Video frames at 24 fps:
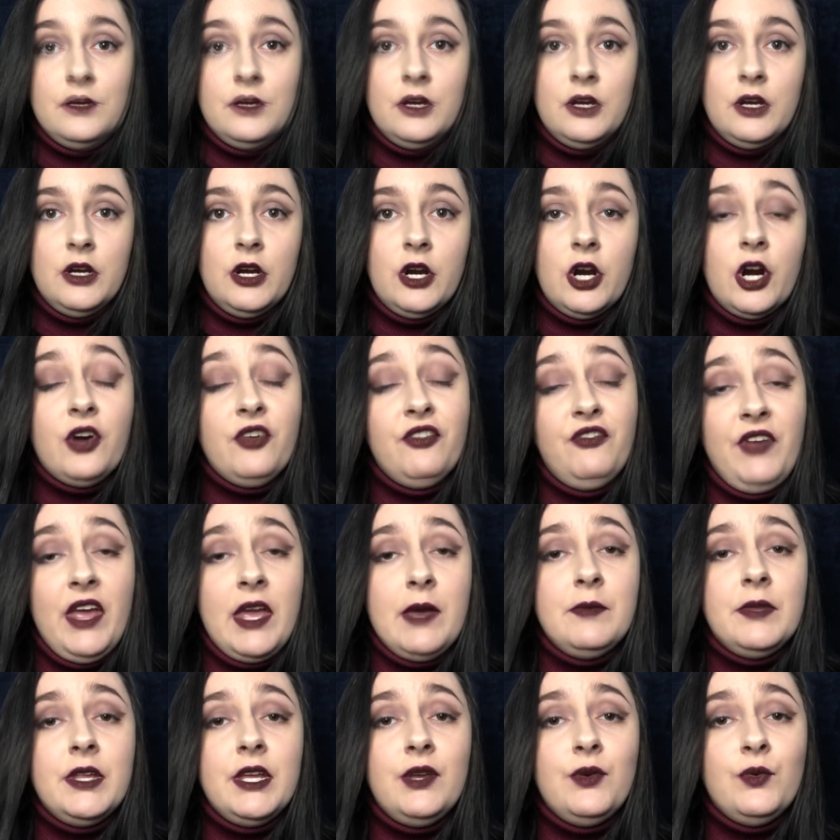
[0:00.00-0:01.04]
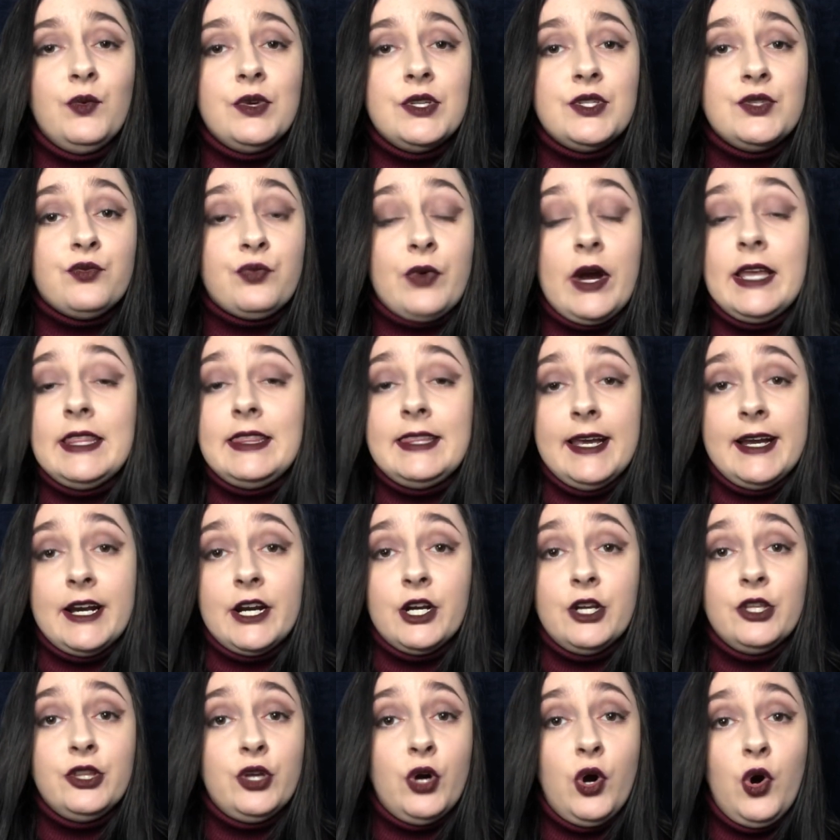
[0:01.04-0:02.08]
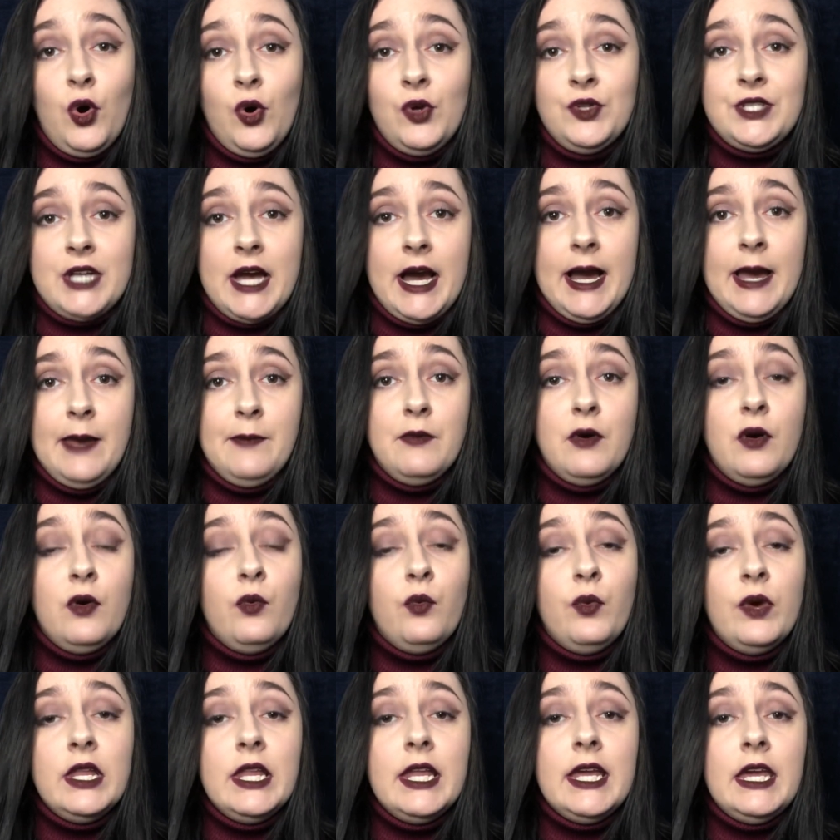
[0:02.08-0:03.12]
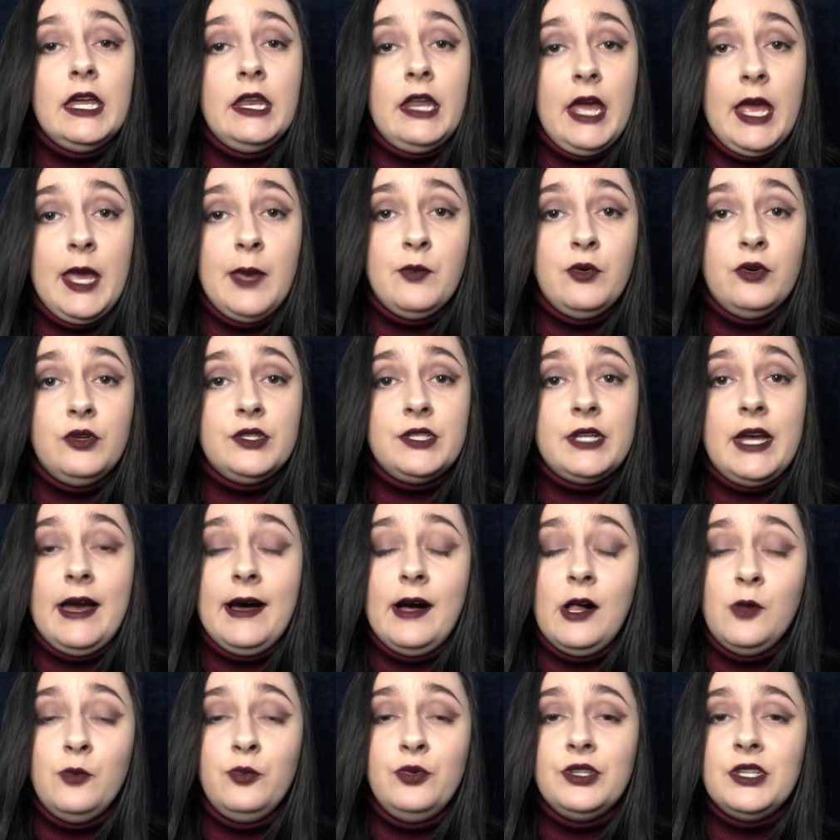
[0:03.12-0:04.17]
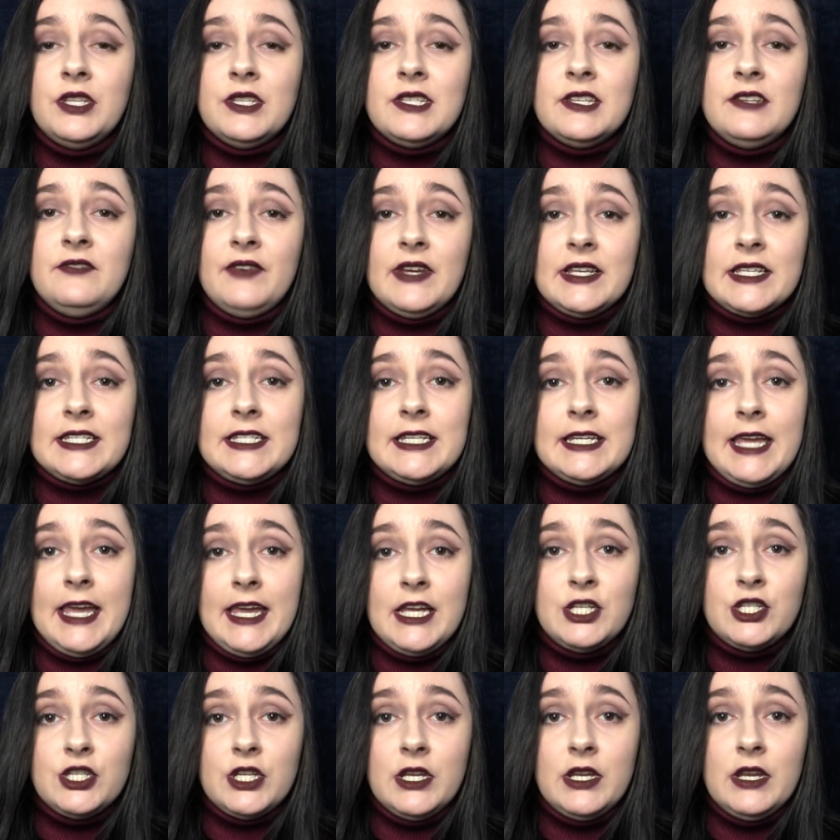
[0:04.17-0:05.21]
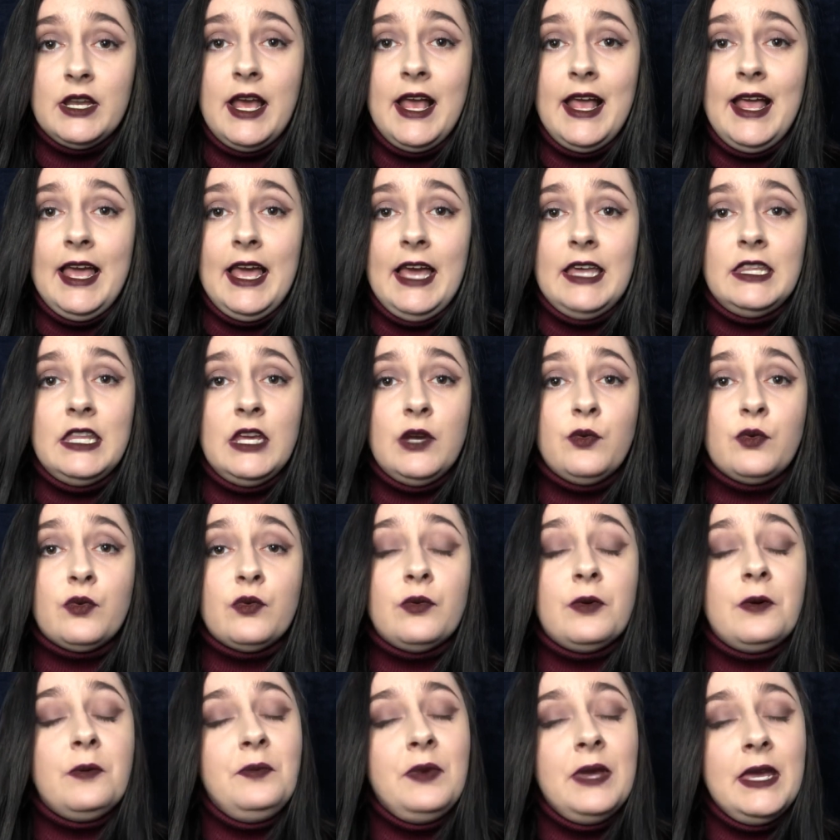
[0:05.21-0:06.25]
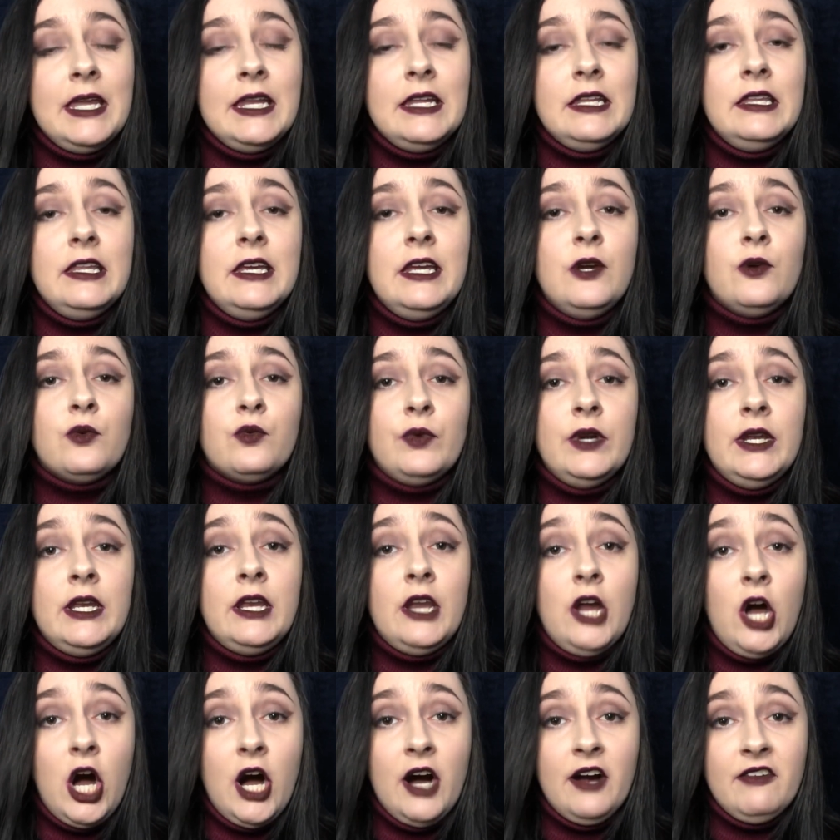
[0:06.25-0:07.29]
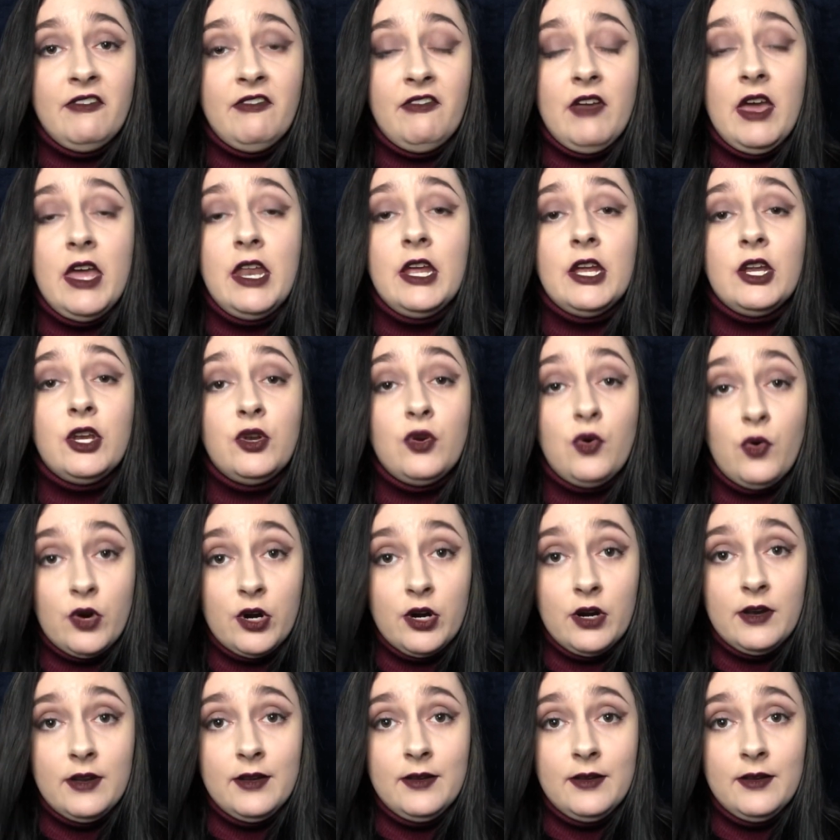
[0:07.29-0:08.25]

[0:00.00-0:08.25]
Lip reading: Her family was right there the whole time, willing and able to help with this investigation, and they were repeatedly written off and ignored.